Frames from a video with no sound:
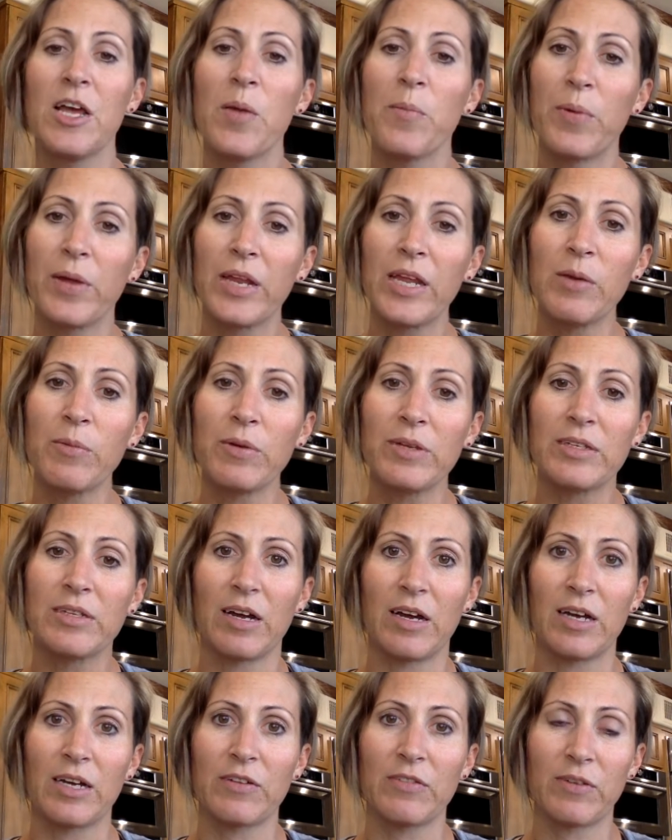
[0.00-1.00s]
but he would
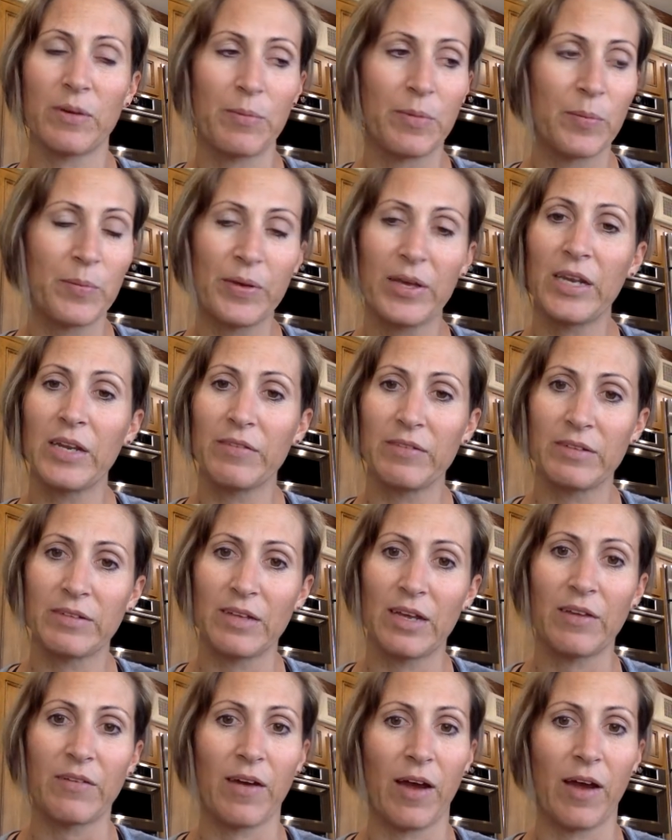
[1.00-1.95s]
talk from the beginning of his life.